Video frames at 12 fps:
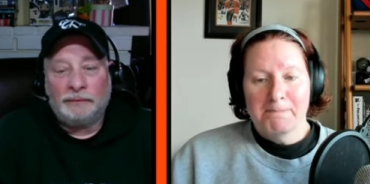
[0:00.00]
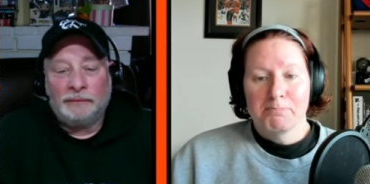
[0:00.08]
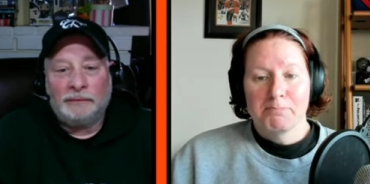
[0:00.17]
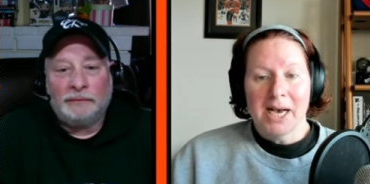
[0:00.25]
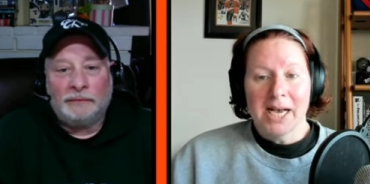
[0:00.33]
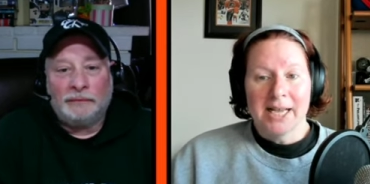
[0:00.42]

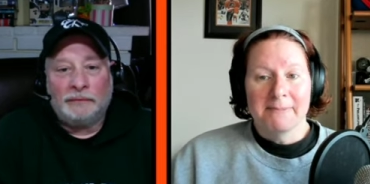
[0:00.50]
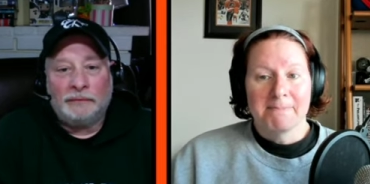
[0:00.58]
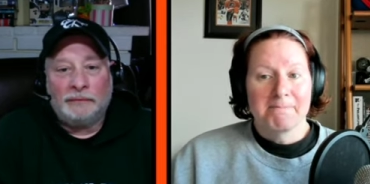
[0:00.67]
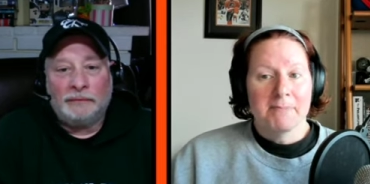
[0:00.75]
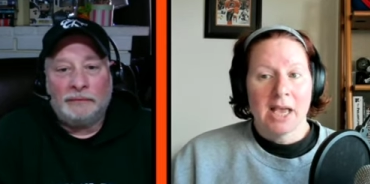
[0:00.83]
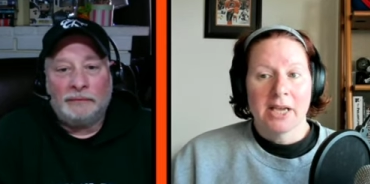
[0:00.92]
Speaker 1: But
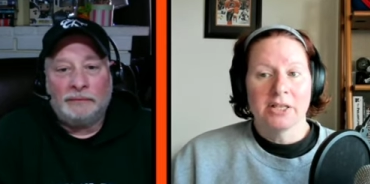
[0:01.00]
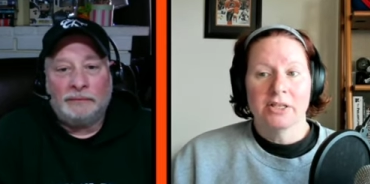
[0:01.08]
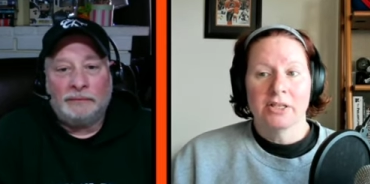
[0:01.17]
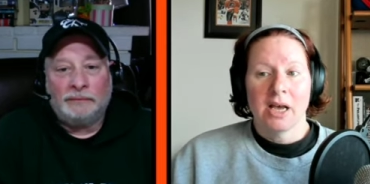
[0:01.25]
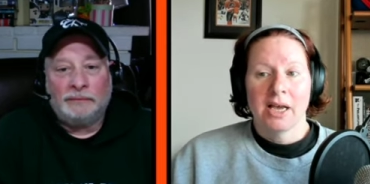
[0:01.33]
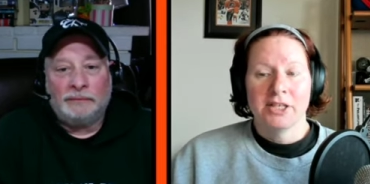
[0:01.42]
I
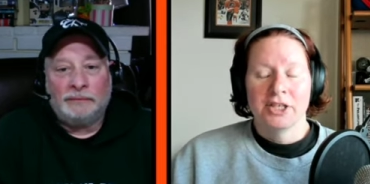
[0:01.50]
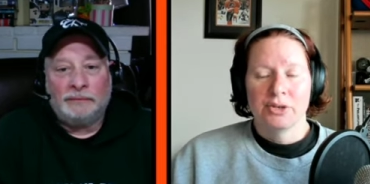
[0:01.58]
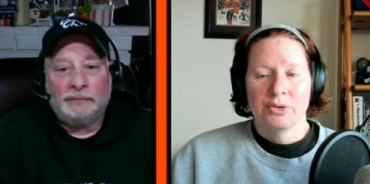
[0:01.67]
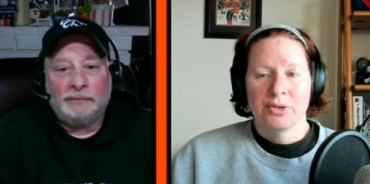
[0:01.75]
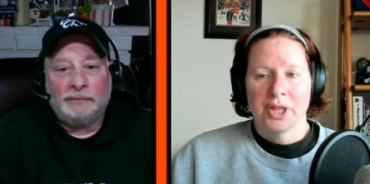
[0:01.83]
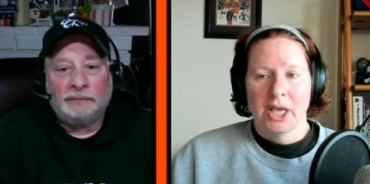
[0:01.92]
I
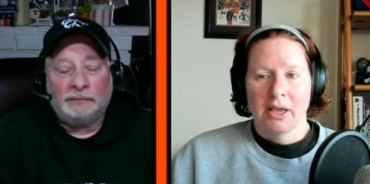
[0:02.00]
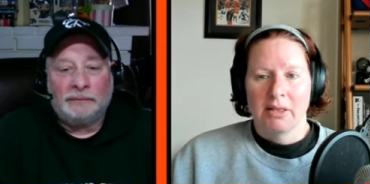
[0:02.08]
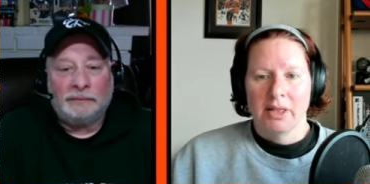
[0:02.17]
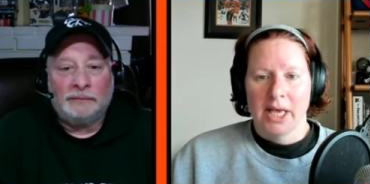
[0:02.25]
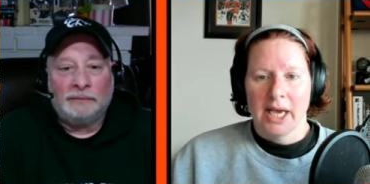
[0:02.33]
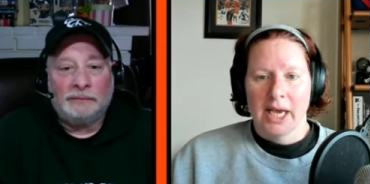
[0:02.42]
do
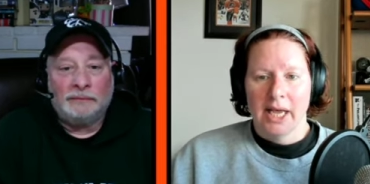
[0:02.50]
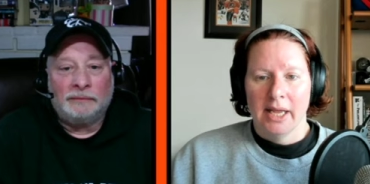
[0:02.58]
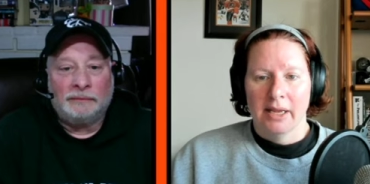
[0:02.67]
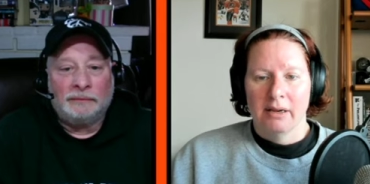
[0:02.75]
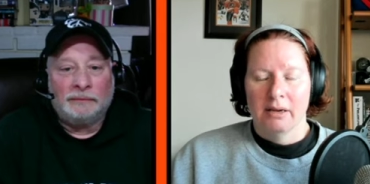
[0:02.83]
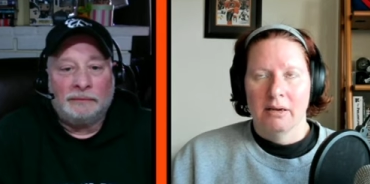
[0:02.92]
think
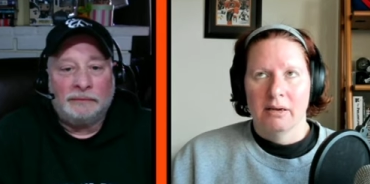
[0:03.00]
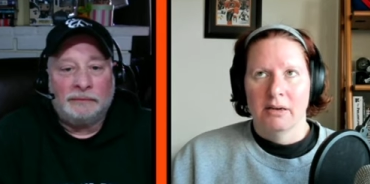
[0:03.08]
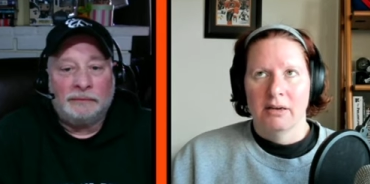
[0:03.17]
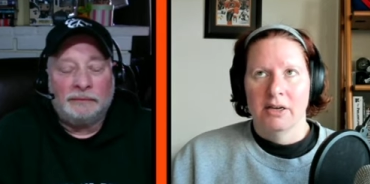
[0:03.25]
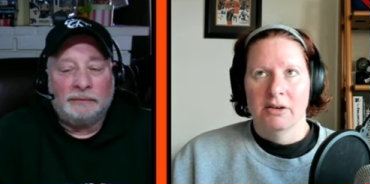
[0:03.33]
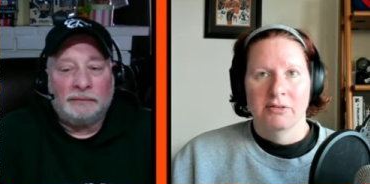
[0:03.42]
that
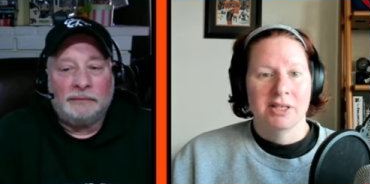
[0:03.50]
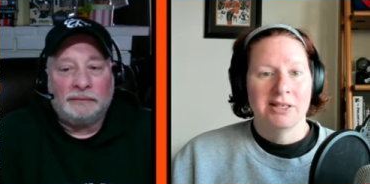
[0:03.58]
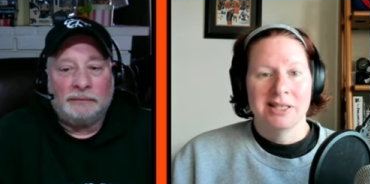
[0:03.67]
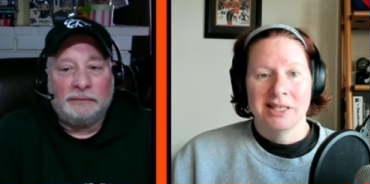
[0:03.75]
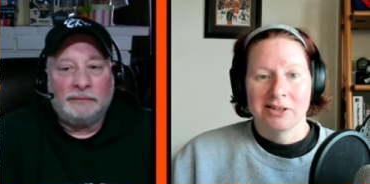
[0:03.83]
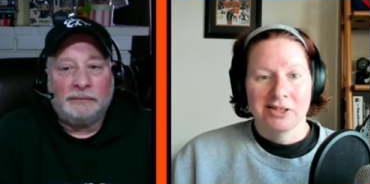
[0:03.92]
you know, you
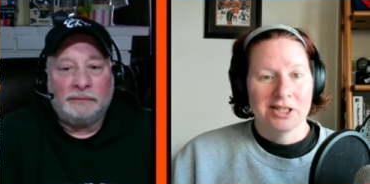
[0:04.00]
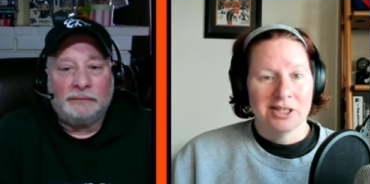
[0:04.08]
still